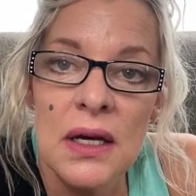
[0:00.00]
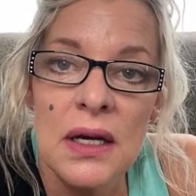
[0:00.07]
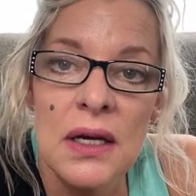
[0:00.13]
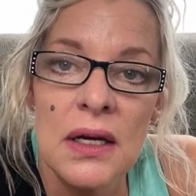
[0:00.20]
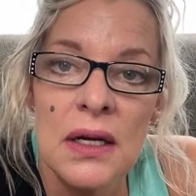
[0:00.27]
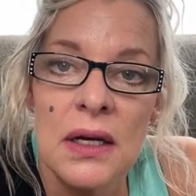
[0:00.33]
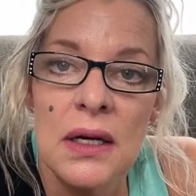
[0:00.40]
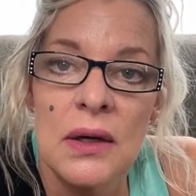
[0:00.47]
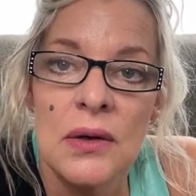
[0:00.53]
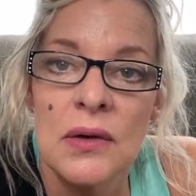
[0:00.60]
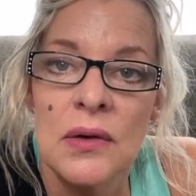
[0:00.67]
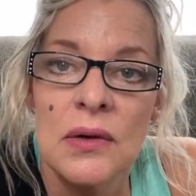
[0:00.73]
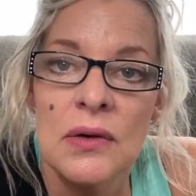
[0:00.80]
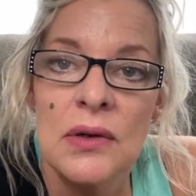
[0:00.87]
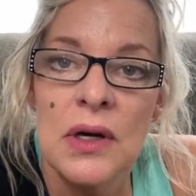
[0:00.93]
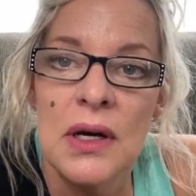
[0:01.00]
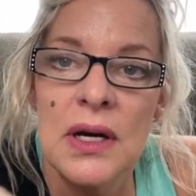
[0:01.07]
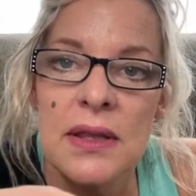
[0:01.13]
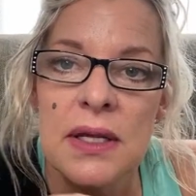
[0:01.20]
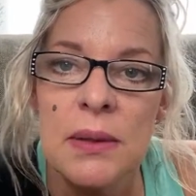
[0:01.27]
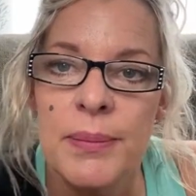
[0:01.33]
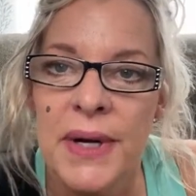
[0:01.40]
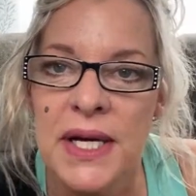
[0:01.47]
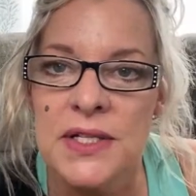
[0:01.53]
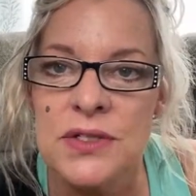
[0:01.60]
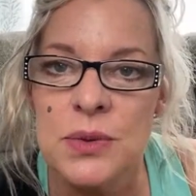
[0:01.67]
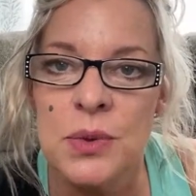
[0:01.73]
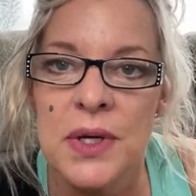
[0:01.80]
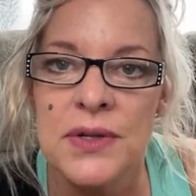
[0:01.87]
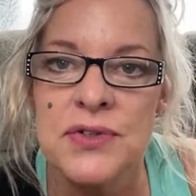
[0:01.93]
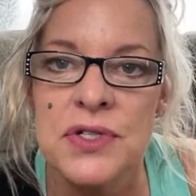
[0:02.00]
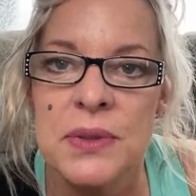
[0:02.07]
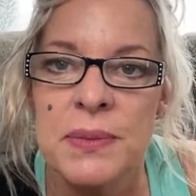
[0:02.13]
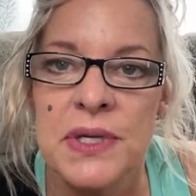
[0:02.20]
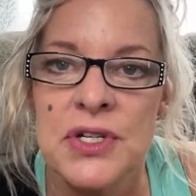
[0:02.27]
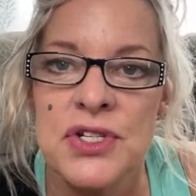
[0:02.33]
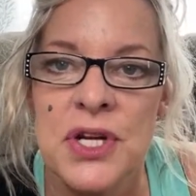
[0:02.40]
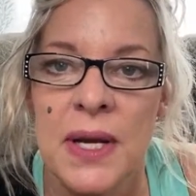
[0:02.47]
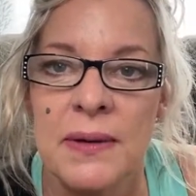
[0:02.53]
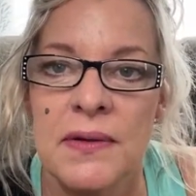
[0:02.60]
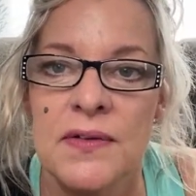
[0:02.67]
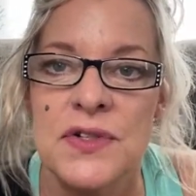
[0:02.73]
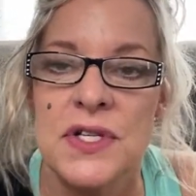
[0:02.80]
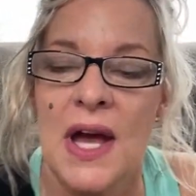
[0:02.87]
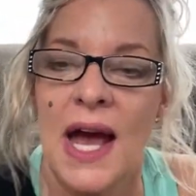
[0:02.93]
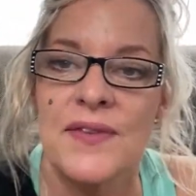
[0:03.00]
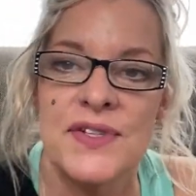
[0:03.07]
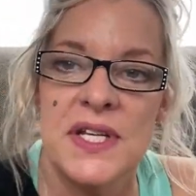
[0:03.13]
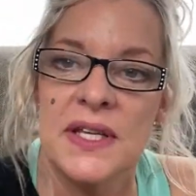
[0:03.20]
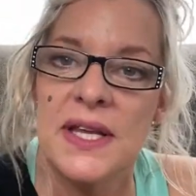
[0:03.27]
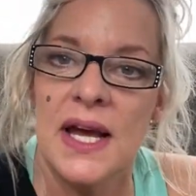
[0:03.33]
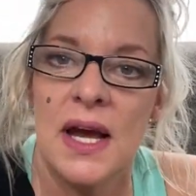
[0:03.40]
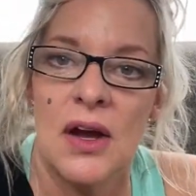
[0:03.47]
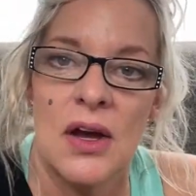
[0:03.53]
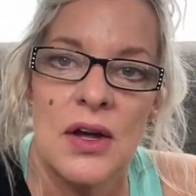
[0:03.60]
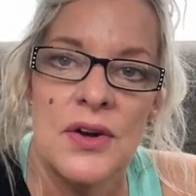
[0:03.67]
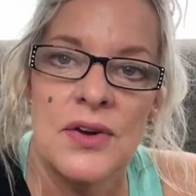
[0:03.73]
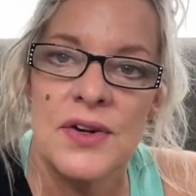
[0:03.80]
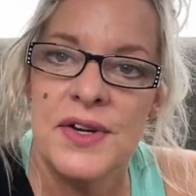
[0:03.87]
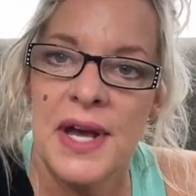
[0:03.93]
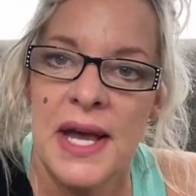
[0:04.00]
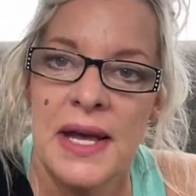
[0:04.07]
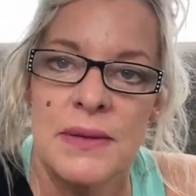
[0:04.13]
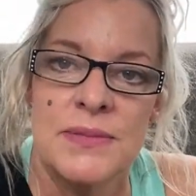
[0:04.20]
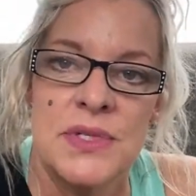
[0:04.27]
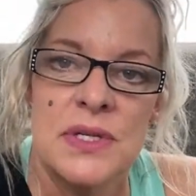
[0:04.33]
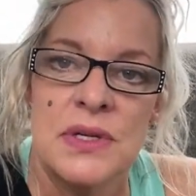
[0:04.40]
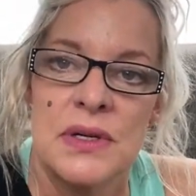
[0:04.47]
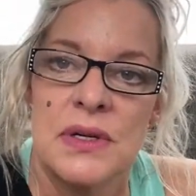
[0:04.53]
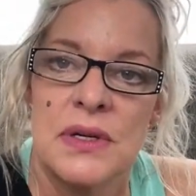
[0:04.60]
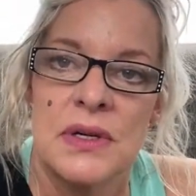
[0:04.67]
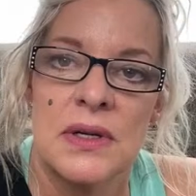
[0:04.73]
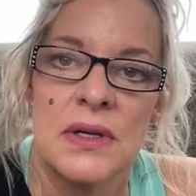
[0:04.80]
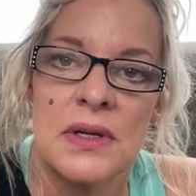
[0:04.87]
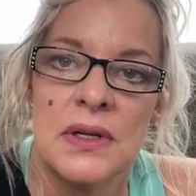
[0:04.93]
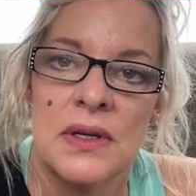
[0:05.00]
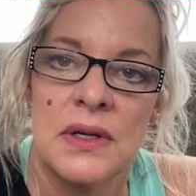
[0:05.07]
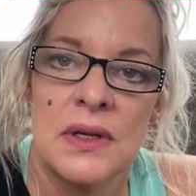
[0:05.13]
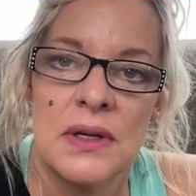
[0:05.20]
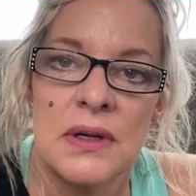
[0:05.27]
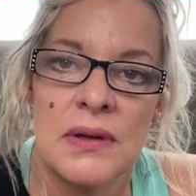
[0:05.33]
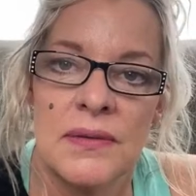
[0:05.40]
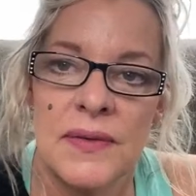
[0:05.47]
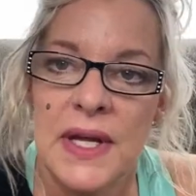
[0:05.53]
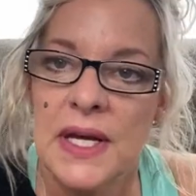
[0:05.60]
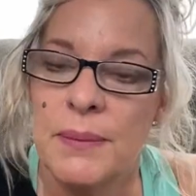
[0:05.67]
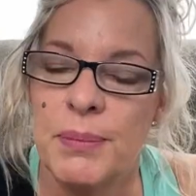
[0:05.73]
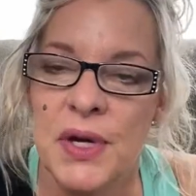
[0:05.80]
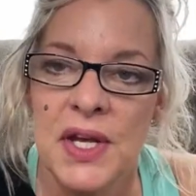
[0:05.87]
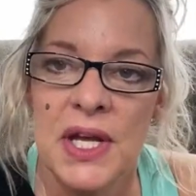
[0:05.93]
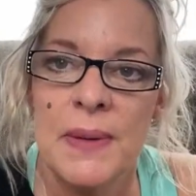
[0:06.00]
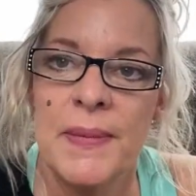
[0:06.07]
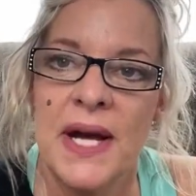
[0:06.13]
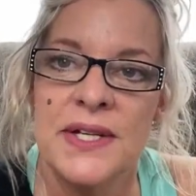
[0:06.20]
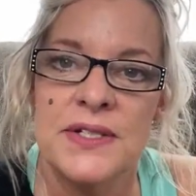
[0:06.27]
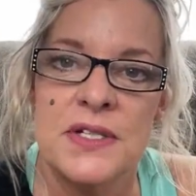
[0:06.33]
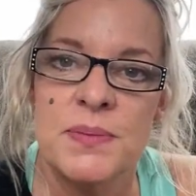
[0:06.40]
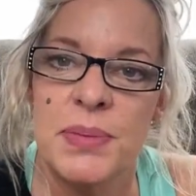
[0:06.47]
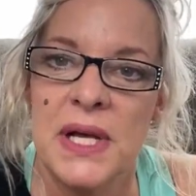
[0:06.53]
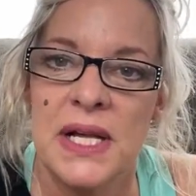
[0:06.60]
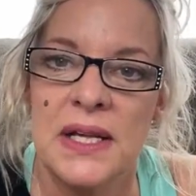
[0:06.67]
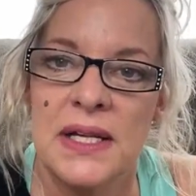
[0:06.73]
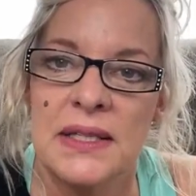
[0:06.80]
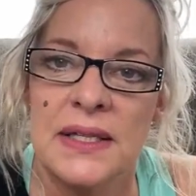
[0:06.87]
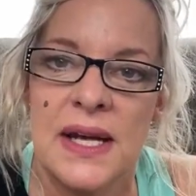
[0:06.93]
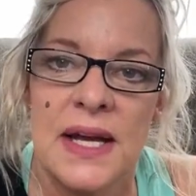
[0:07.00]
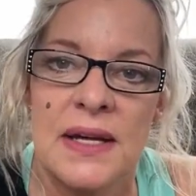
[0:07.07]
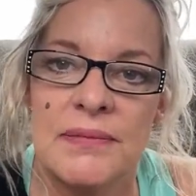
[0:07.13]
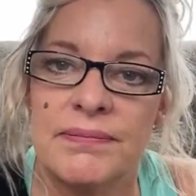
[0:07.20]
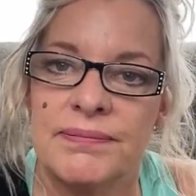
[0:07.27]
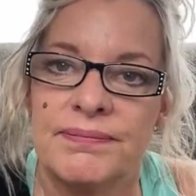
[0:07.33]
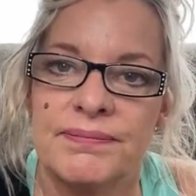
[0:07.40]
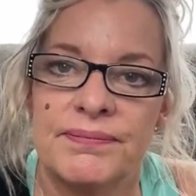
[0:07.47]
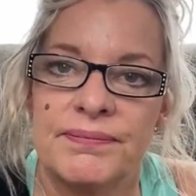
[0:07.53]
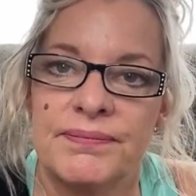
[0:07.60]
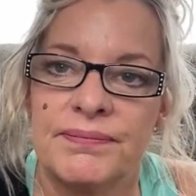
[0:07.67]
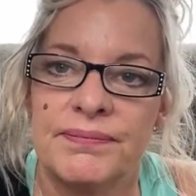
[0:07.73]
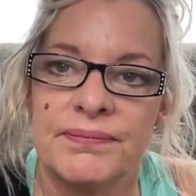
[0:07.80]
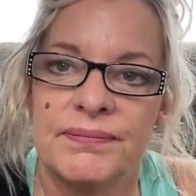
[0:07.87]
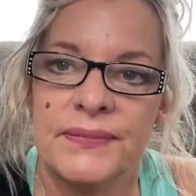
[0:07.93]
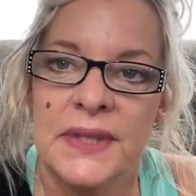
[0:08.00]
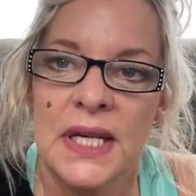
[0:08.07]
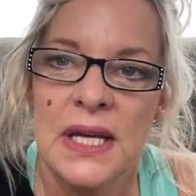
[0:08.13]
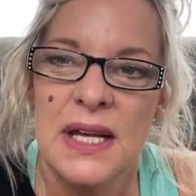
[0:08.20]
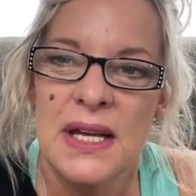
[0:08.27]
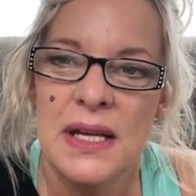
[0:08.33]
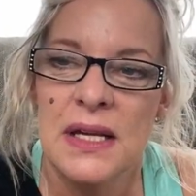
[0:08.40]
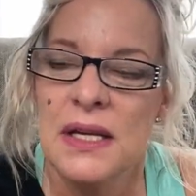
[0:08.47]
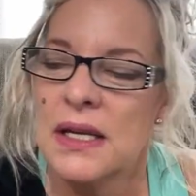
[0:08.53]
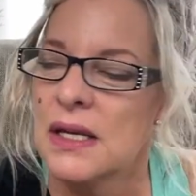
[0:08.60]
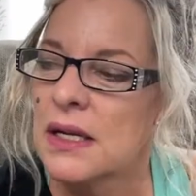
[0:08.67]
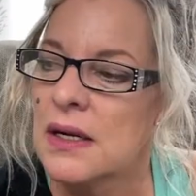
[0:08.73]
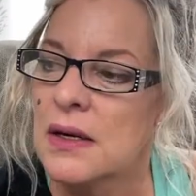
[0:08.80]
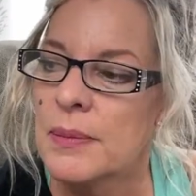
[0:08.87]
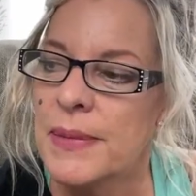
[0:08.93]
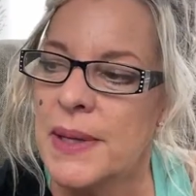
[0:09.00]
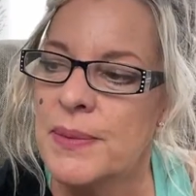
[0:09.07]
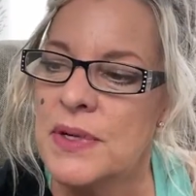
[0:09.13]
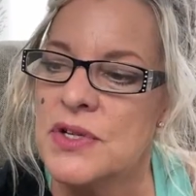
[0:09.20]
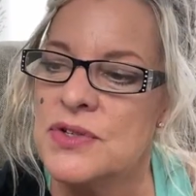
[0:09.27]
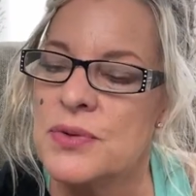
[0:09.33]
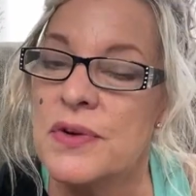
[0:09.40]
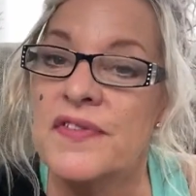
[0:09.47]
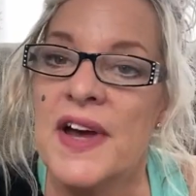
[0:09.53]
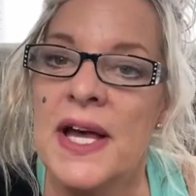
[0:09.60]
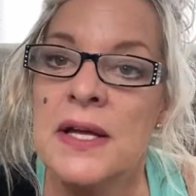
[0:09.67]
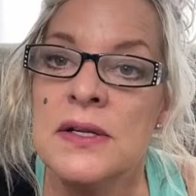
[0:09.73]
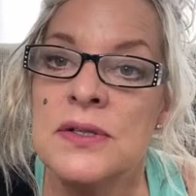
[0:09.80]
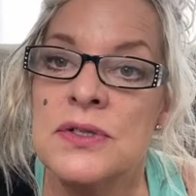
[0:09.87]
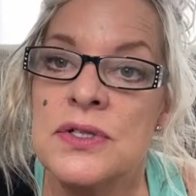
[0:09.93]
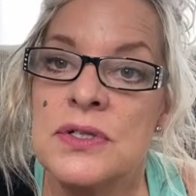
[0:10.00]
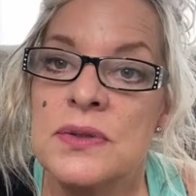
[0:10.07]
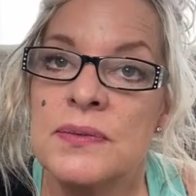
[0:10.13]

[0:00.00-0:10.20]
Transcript: Oh, I think Biden's wife should be ashamed of herself. I've said that 100 times. That putting him on display like that. You know, maybe it's revenge.